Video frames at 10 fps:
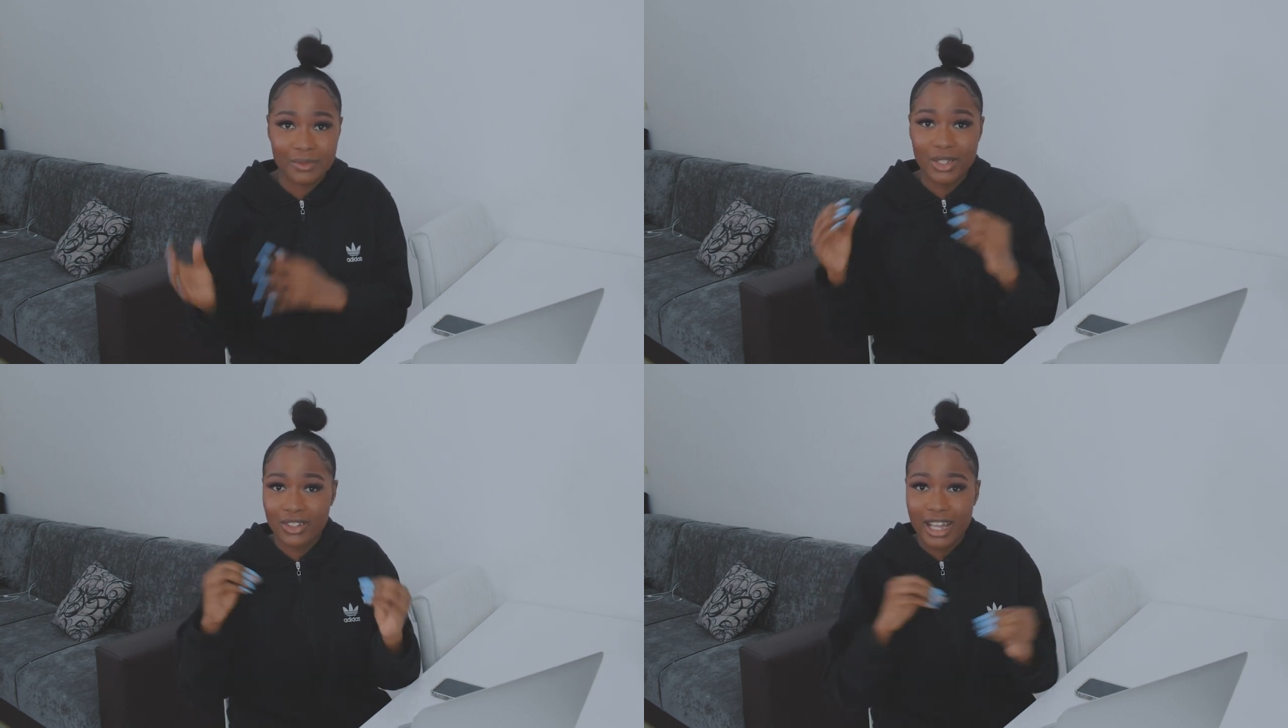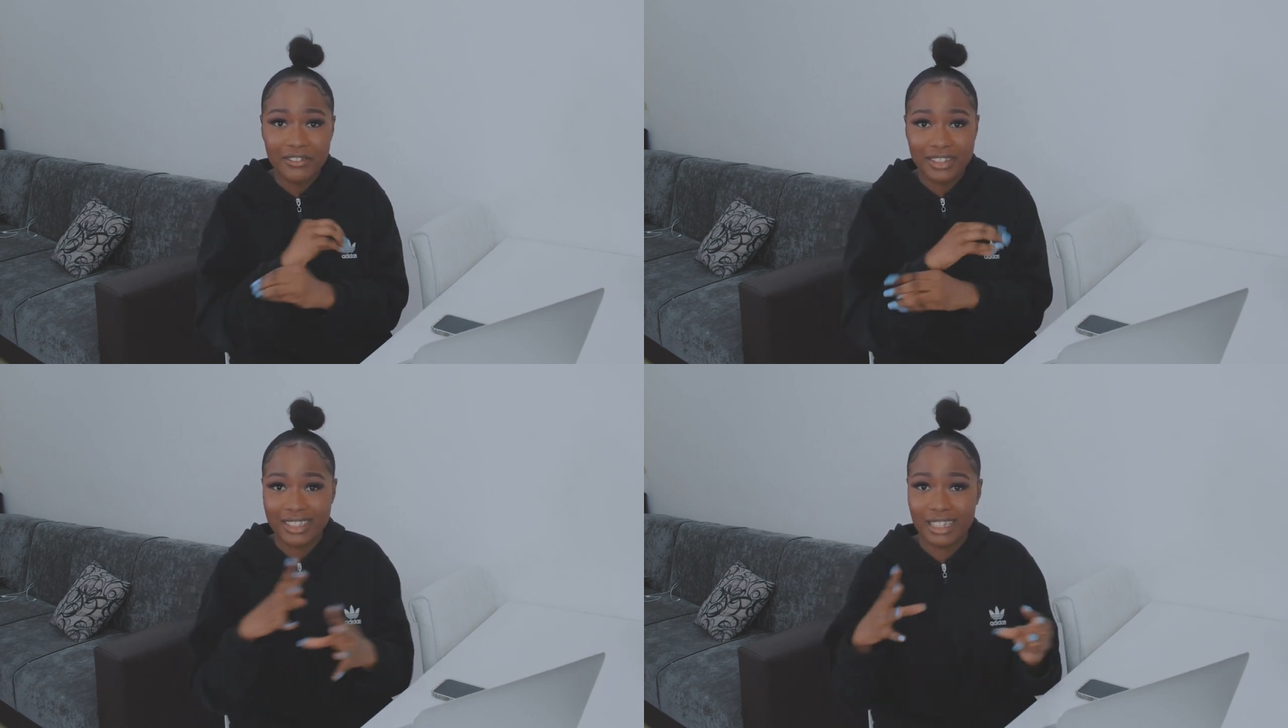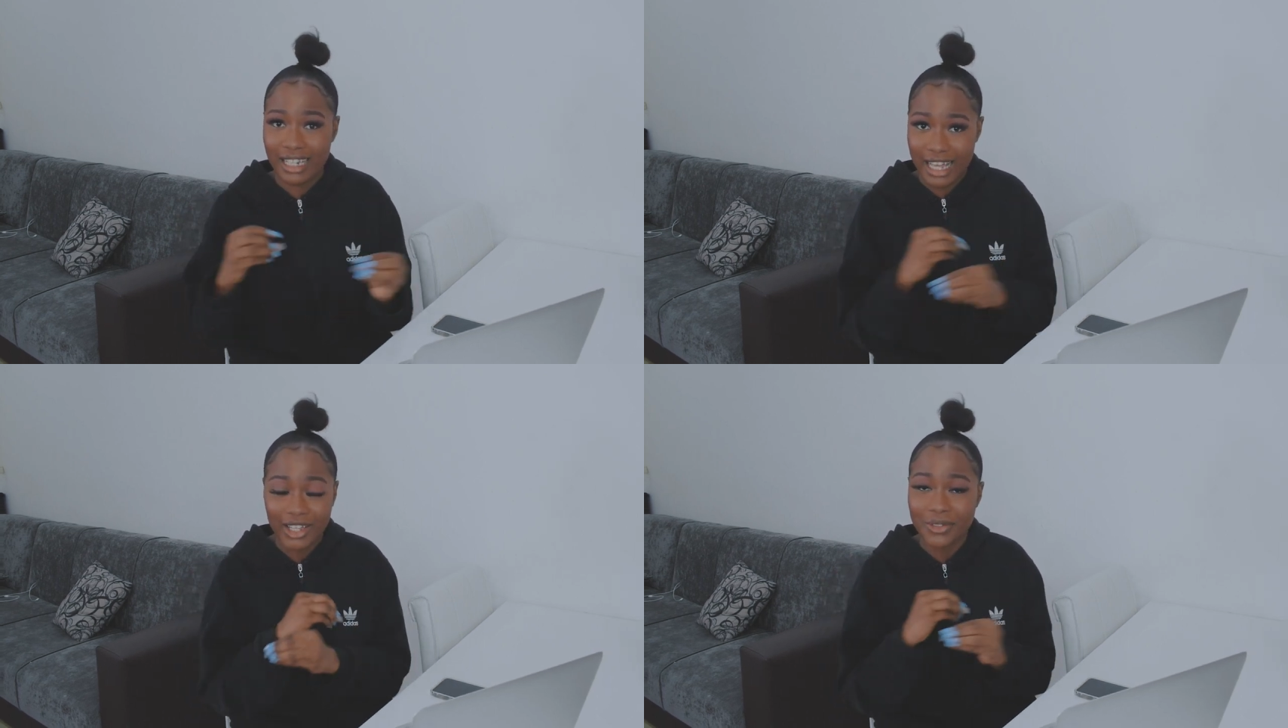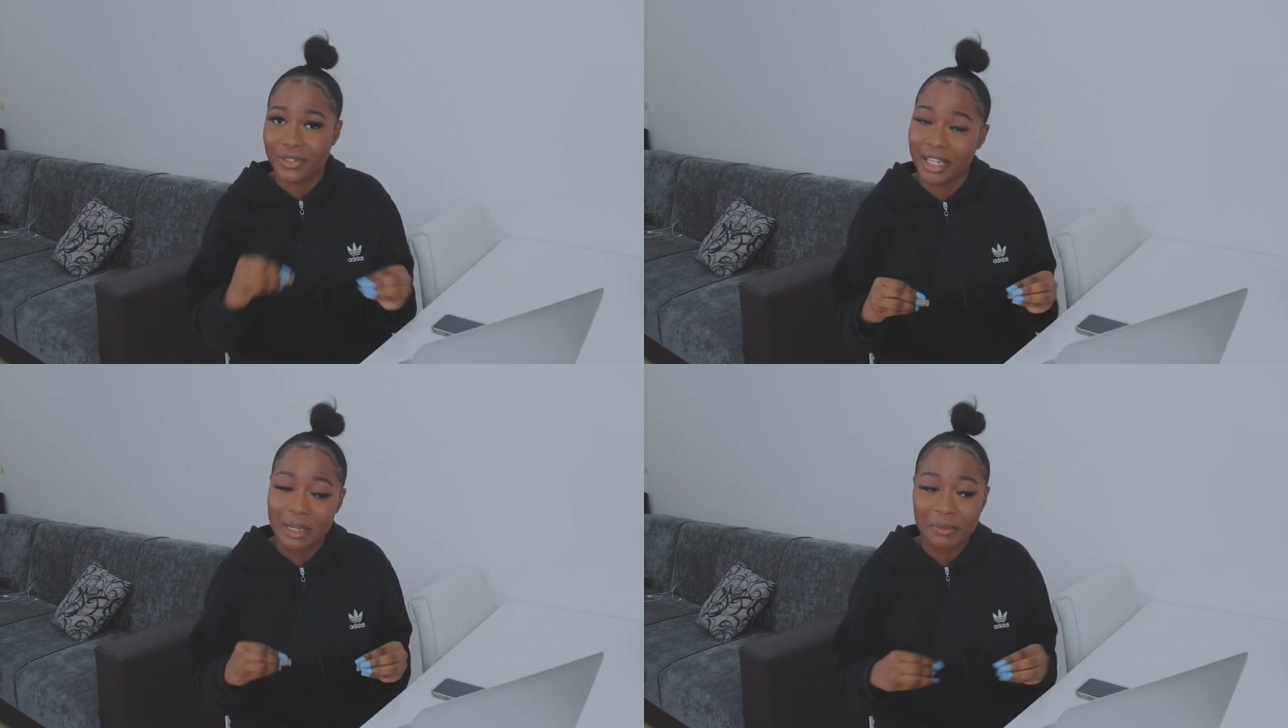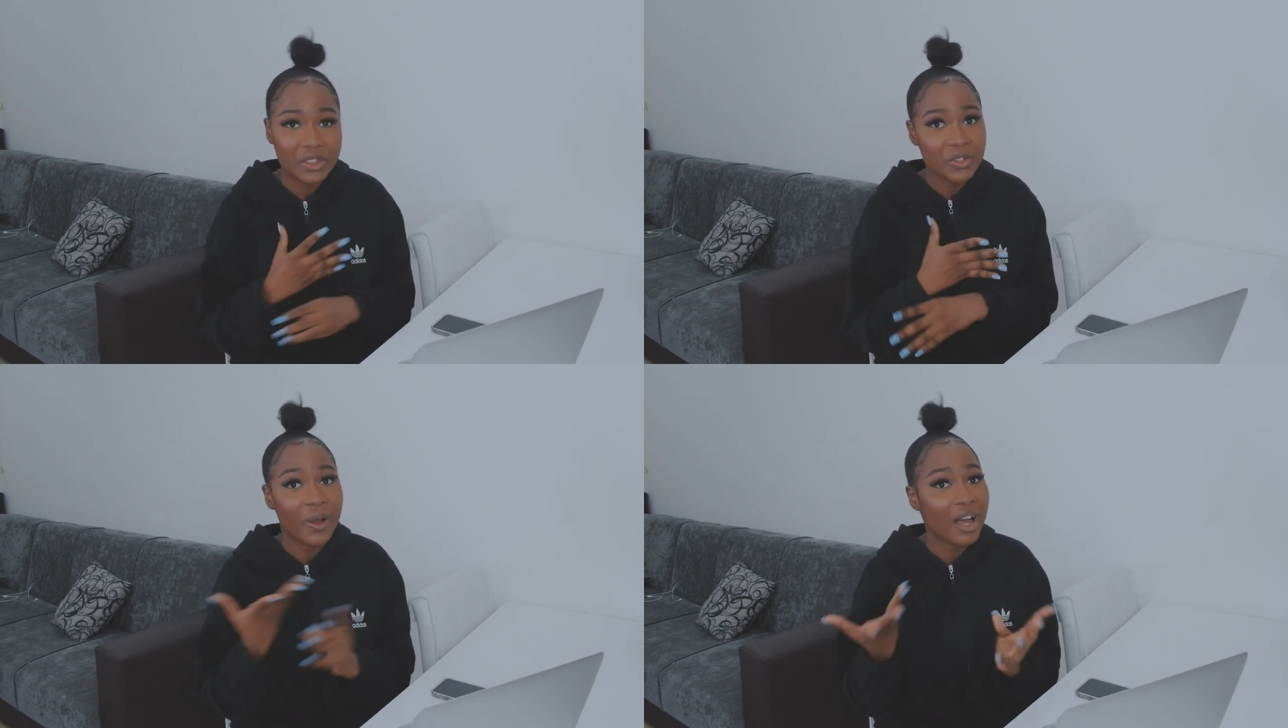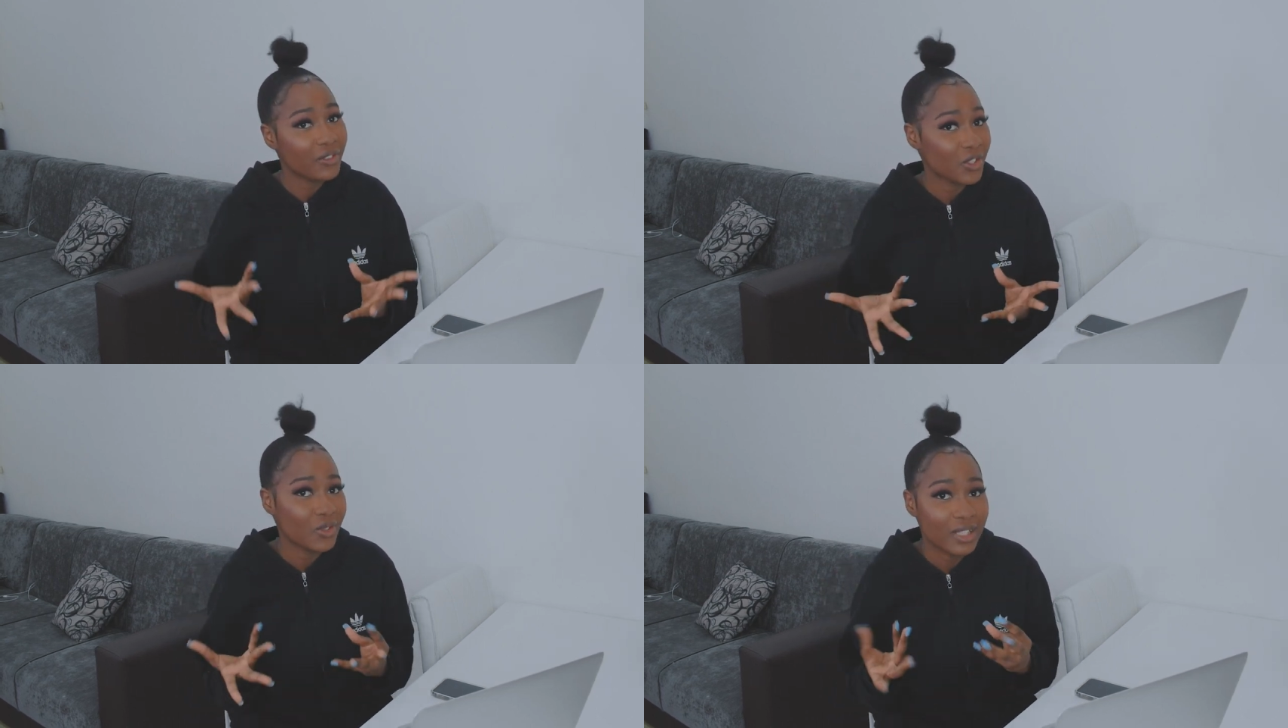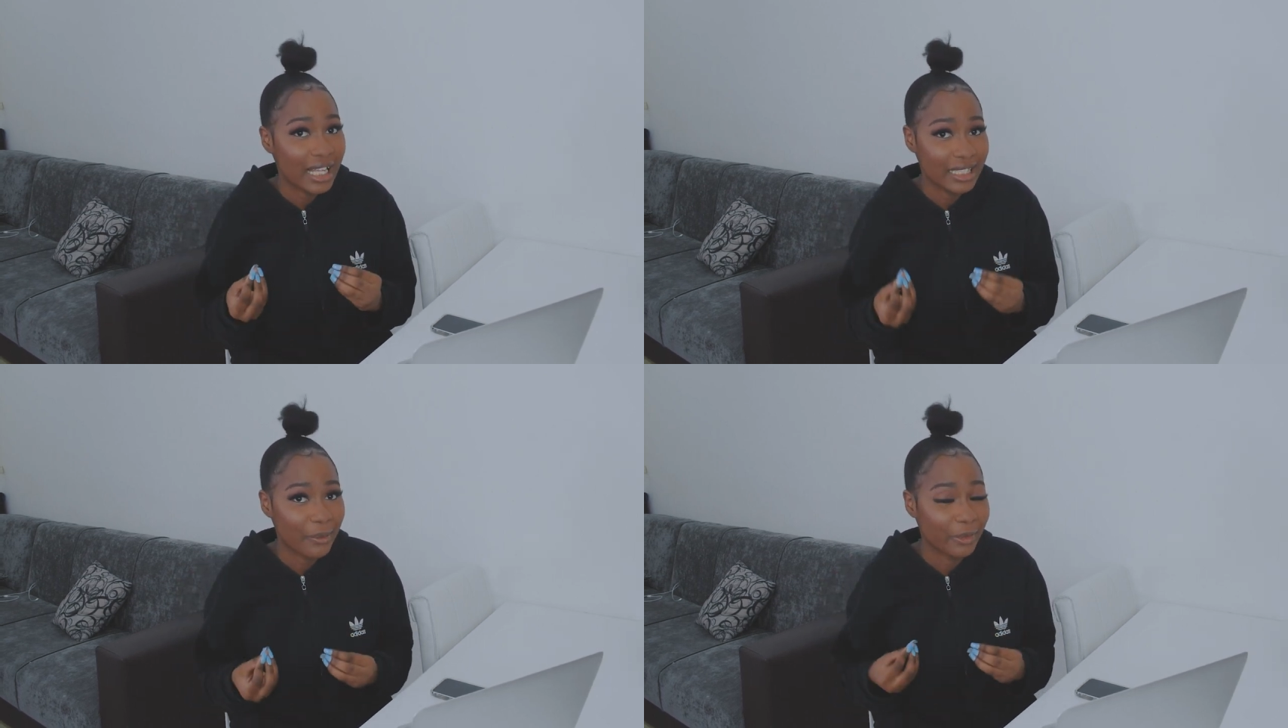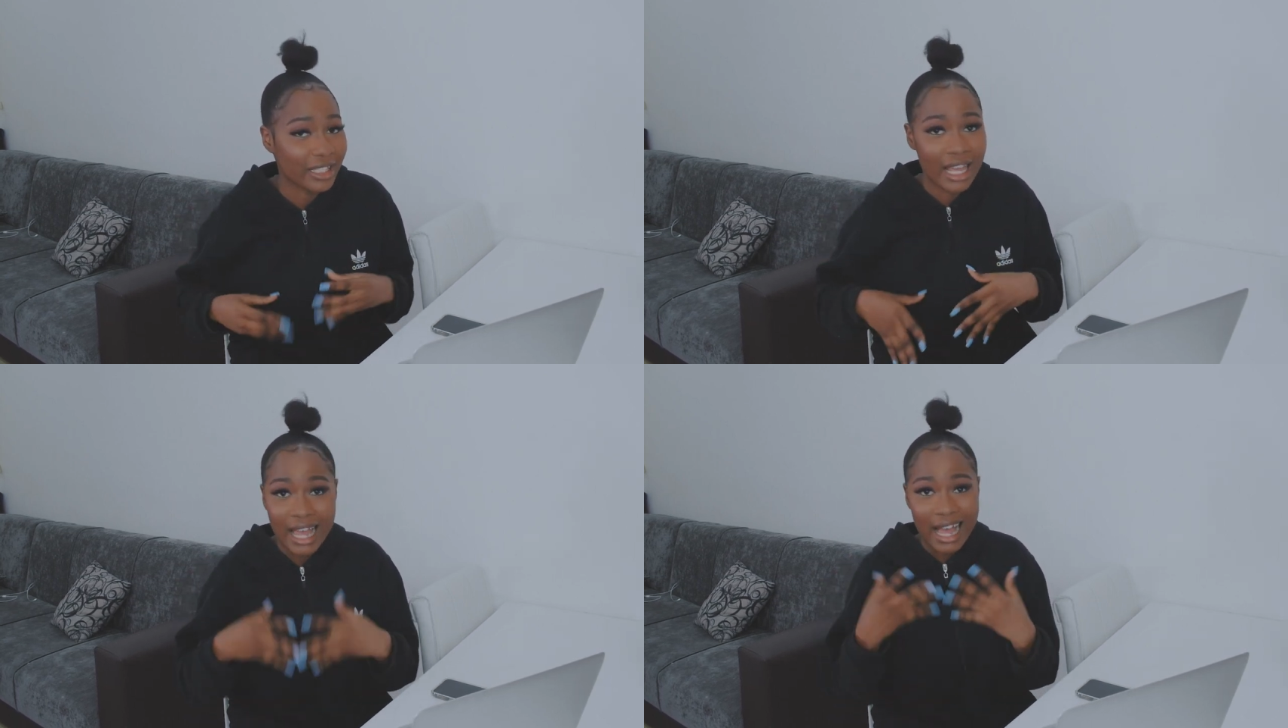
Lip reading: Make sure everything are like together, because you have issues at the airport.